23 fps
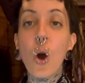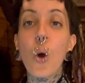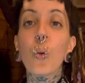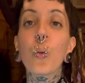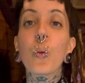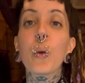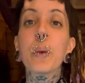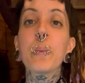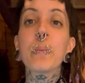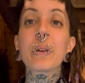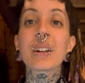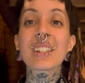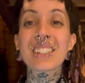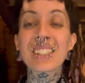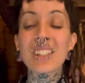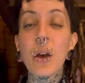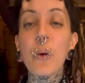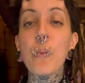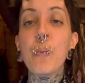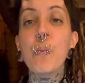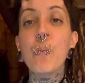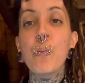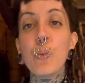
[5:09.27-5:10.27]
We must
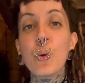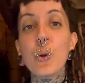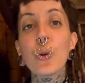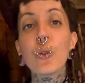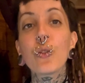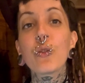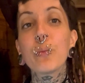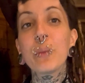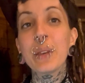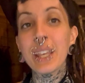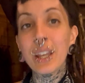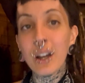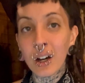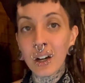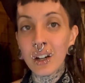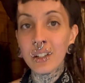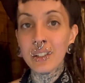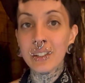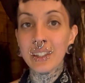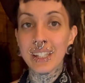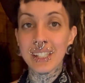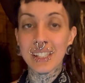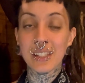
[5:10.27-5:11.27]
move
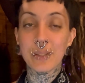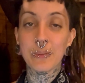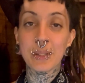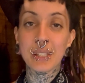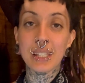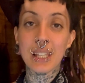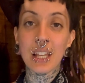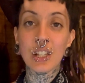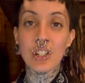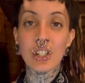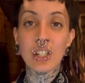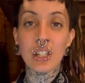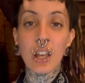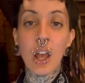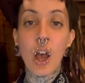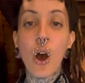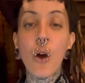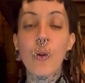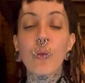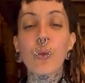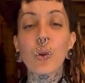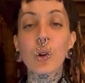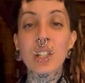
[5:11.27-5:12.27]
beyond this obsession
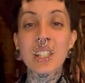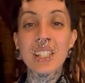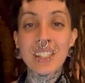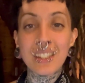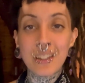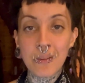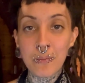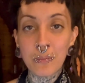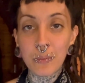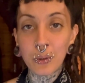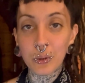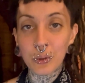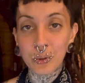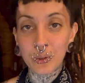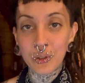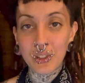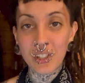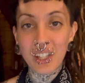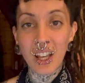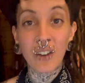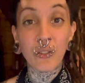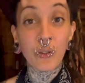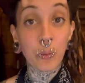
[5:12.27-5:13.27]
for symbols
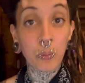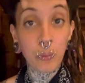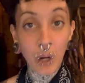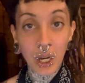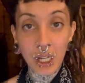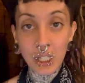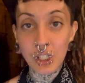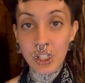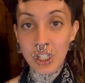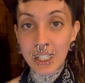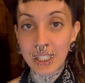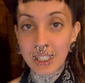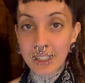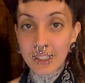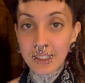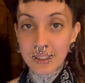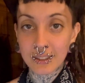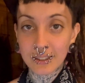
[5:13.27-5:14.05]
of oppression.